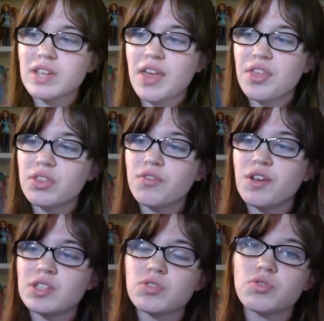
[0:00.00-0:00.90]
I think their
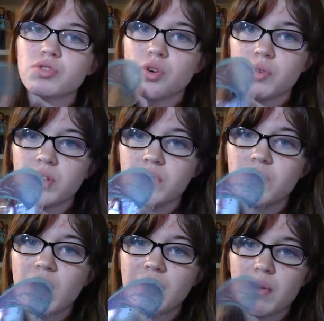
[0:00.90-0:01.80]
faces are so
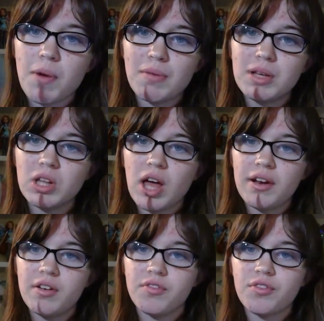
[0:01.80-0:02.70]
cute, and they remind me a
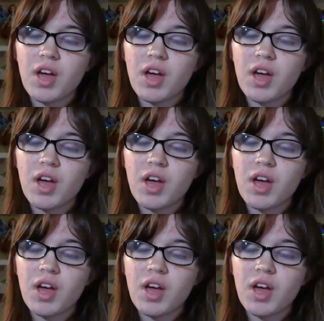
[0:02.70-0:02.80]
lot of